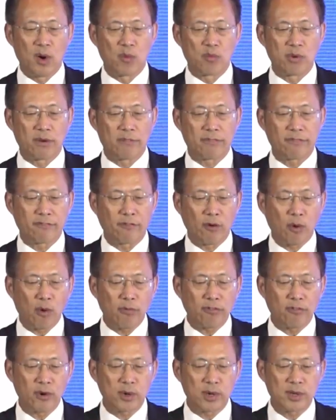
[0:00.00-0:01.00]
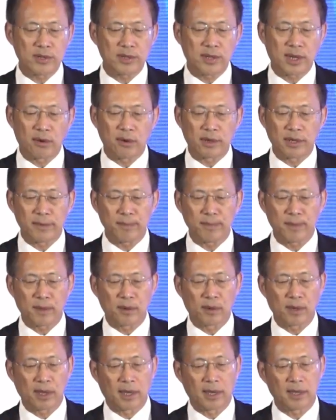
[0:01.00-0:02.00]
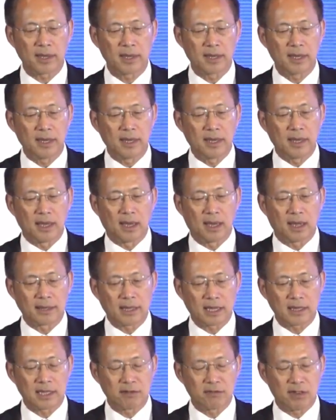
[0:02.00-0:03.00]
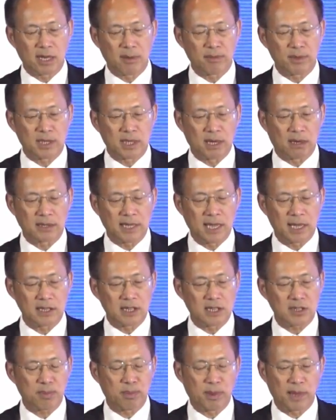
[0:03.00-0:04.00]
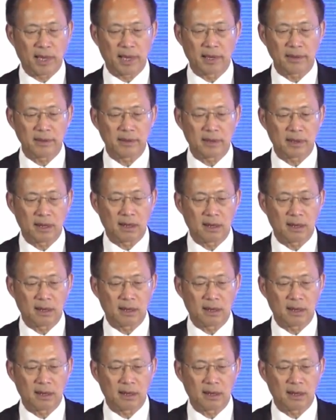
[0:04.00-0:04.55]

We have 4 focus areas, okay, that developed in our 10 years plan: